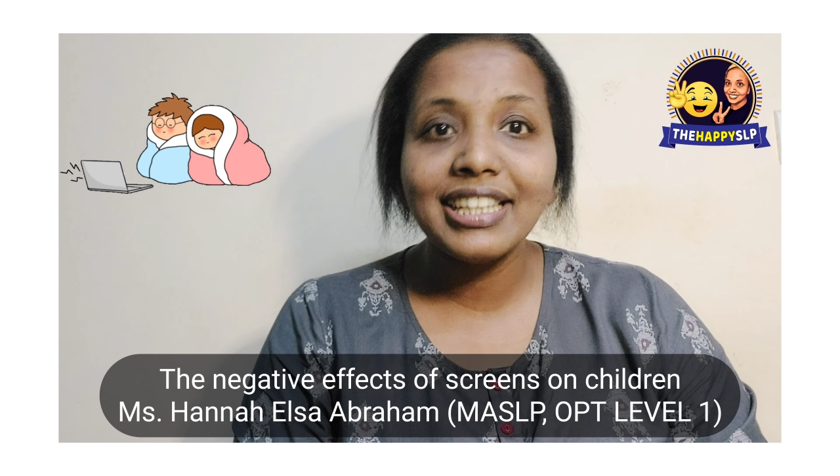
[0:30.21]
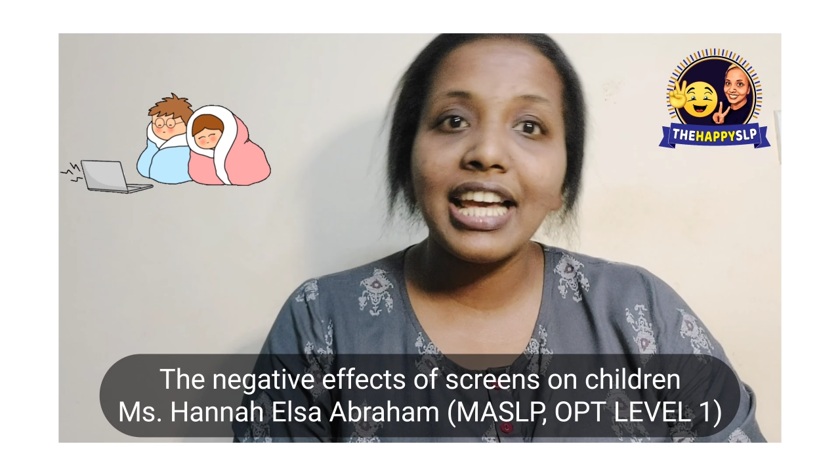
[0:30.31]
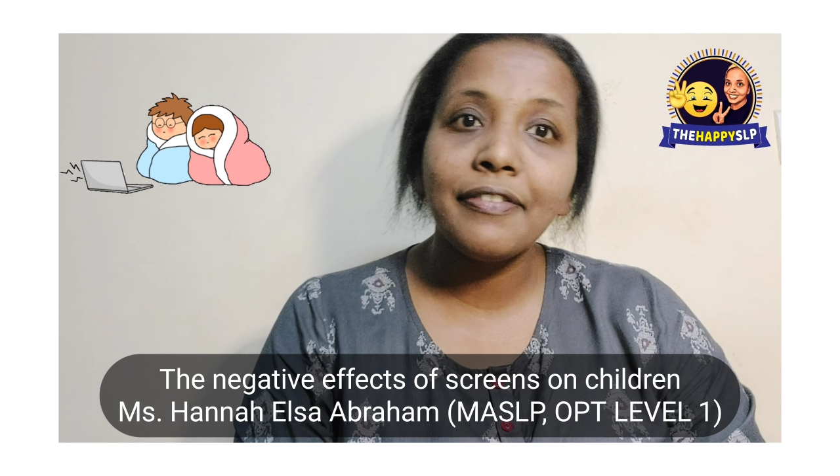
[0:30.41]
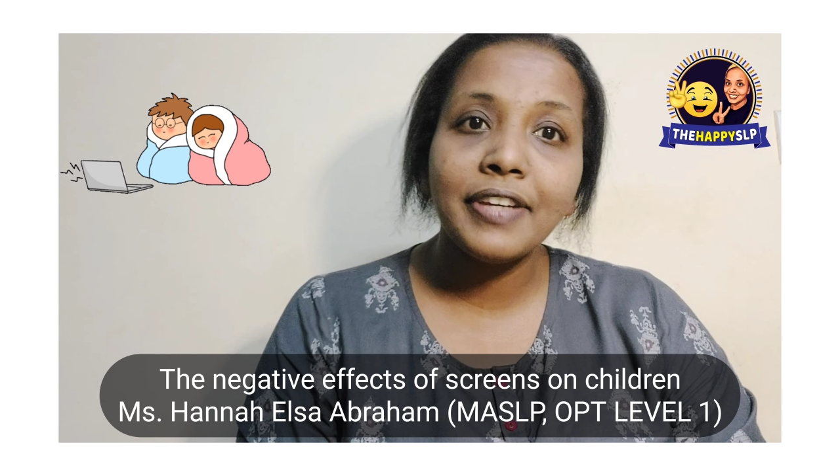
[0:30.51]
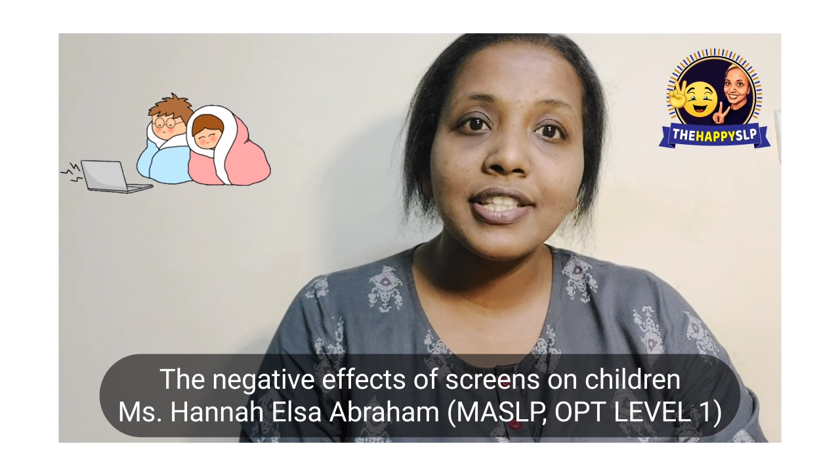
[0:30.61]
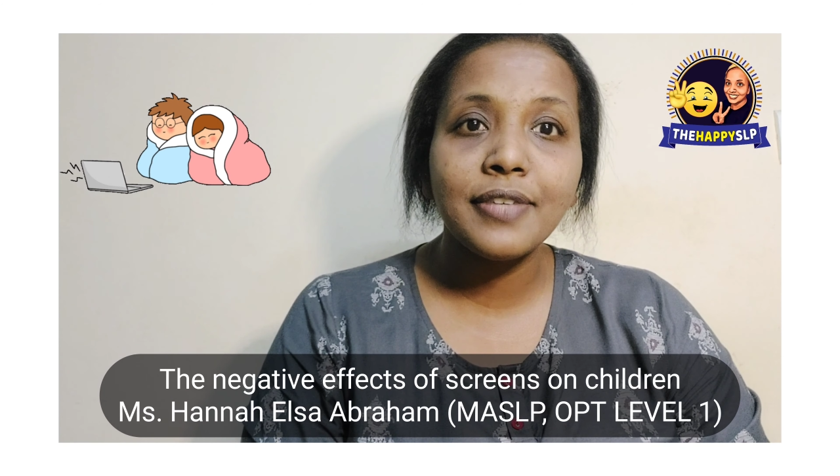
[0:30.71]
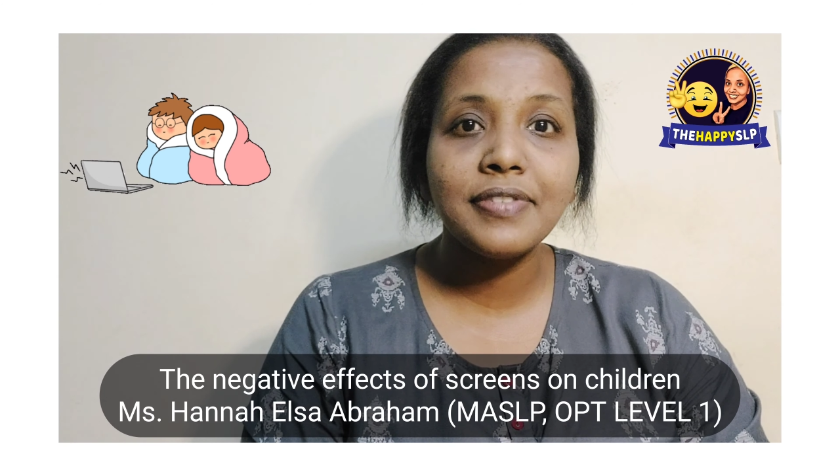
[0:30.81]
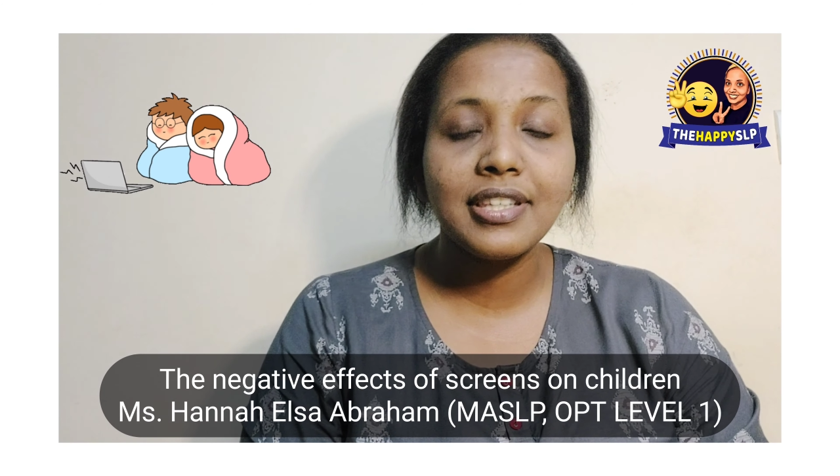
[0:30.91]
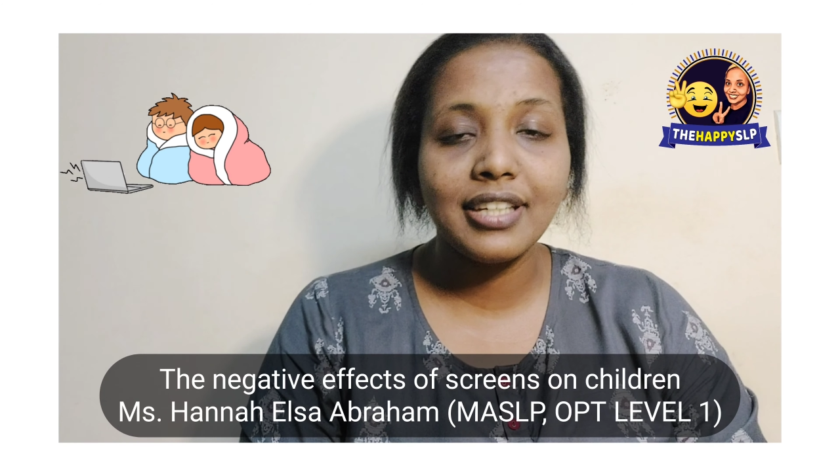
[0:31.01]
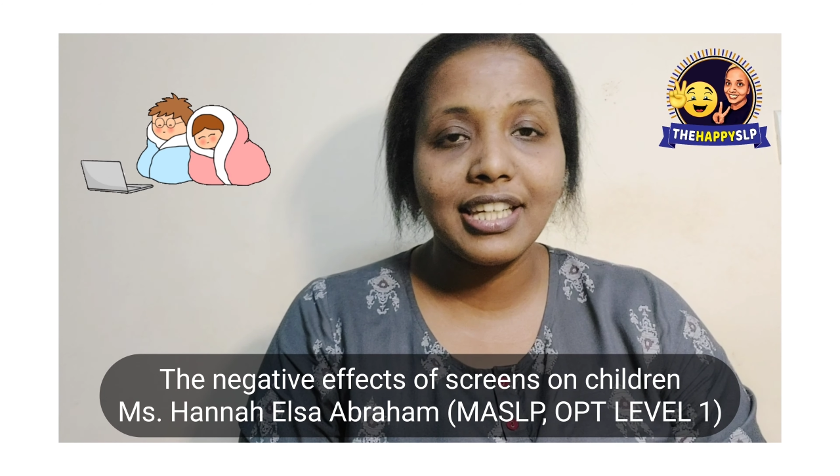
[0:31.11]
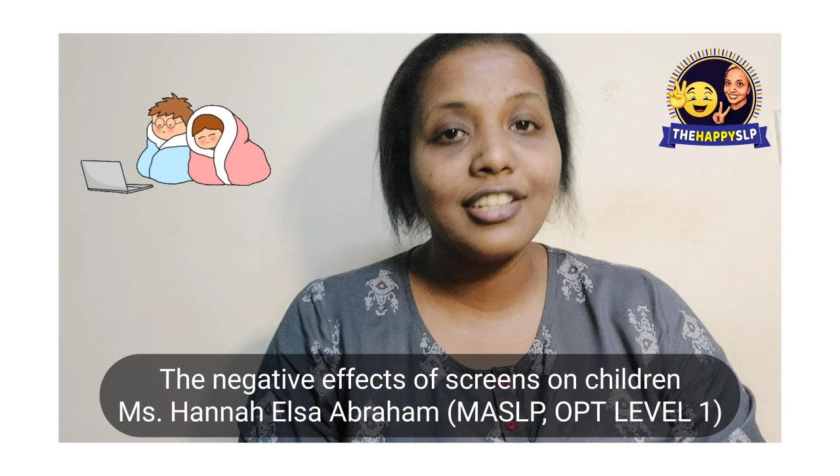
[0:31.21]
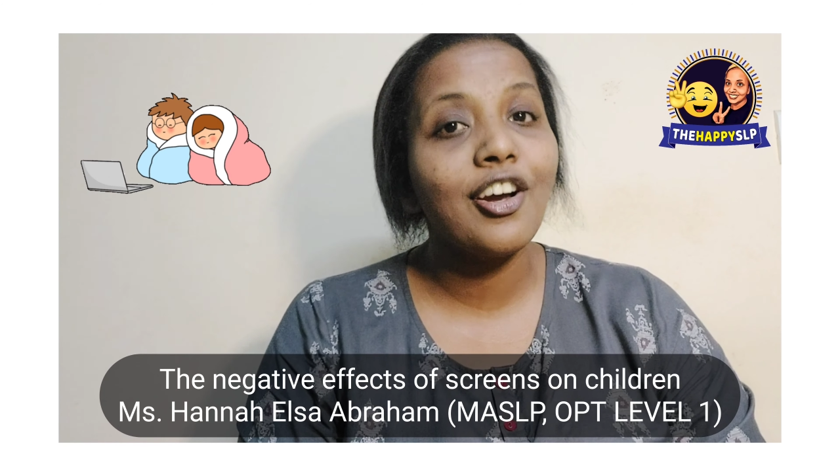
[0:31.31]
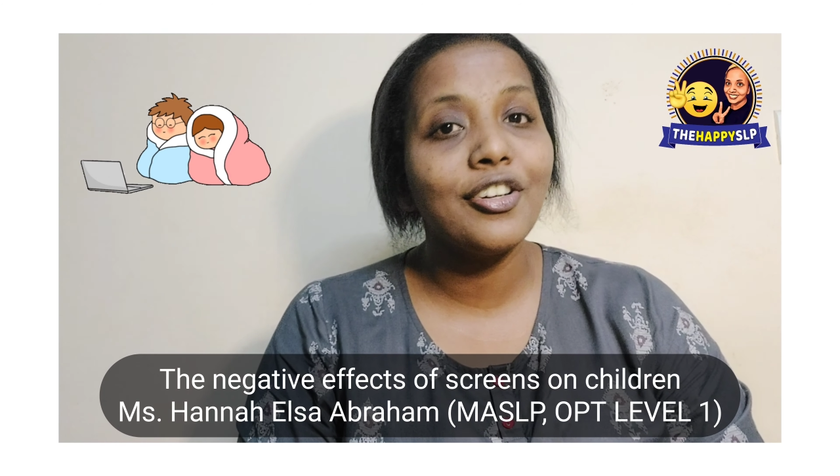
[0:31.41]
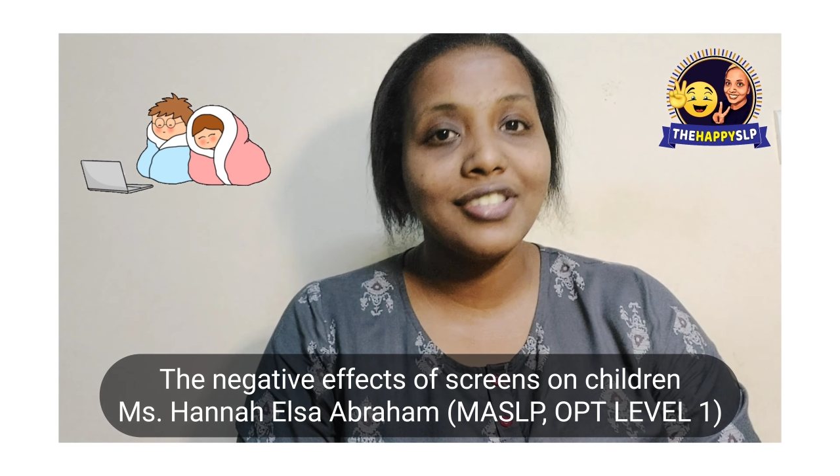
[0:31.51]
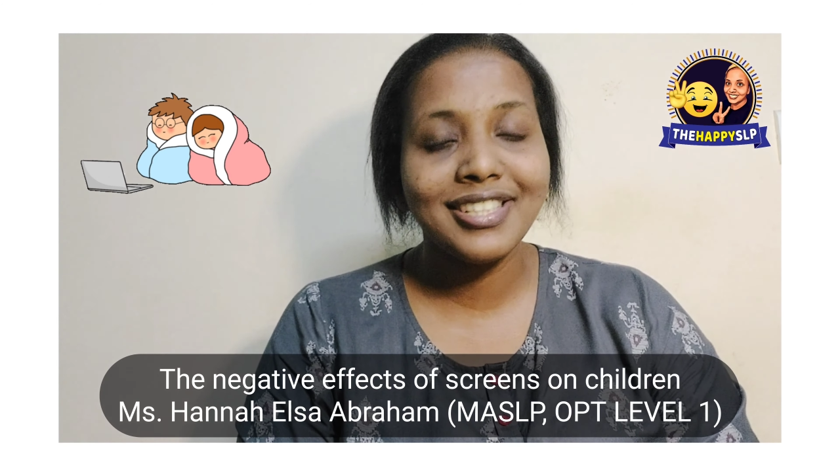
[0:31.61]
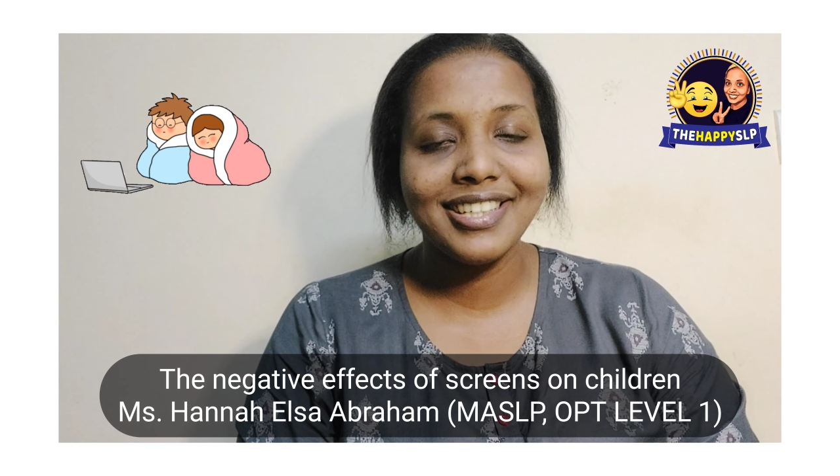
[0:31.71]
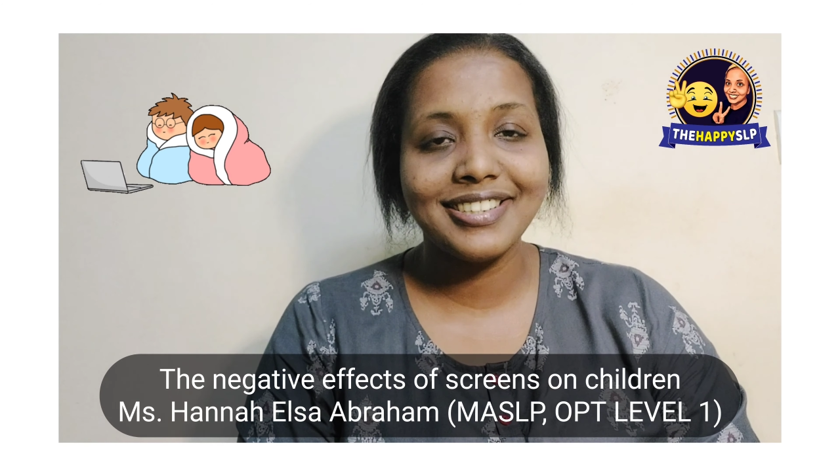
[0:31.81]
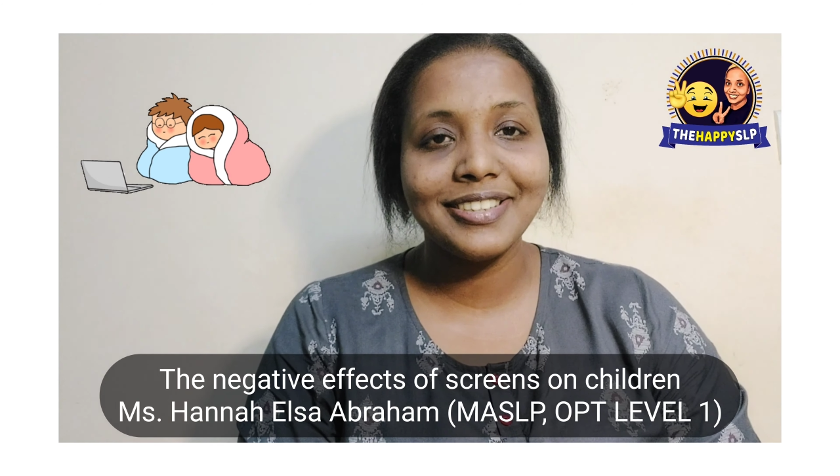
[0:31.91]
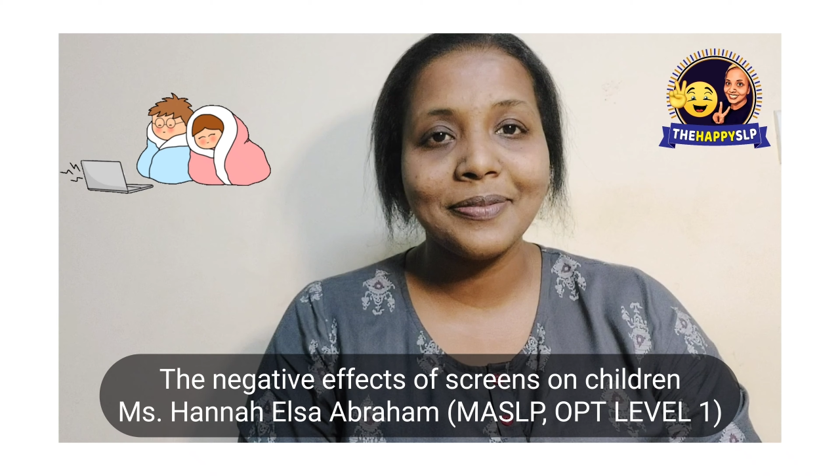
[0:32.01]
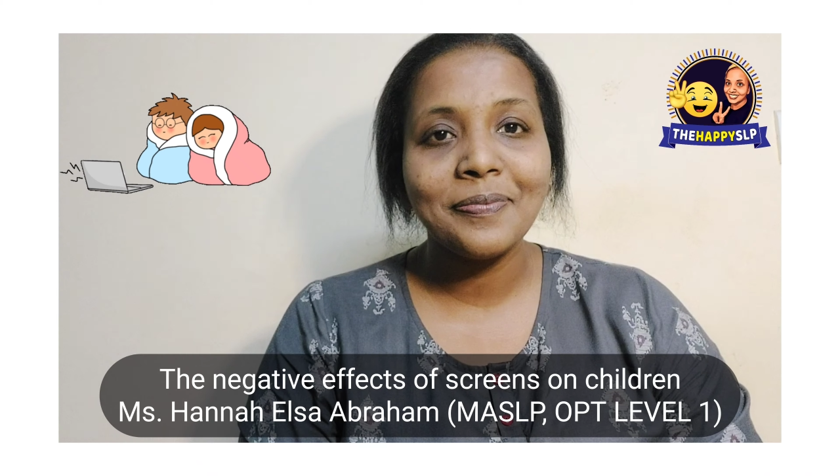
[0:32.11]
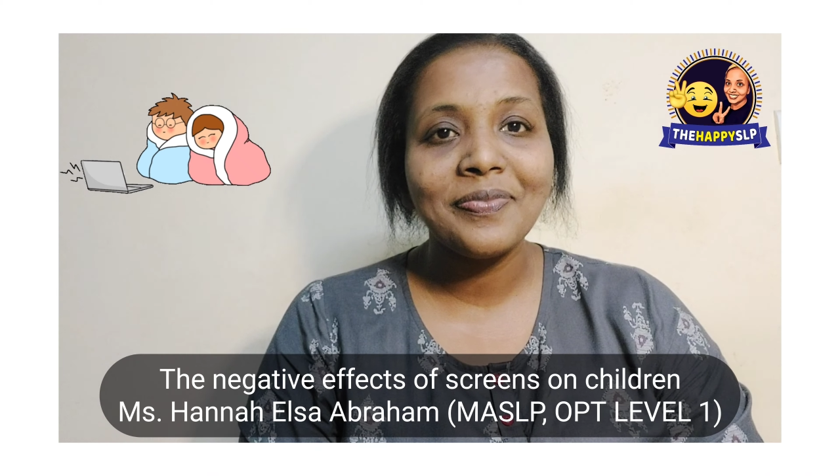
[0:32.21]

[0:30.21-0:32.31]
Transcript: the effects of screen on children.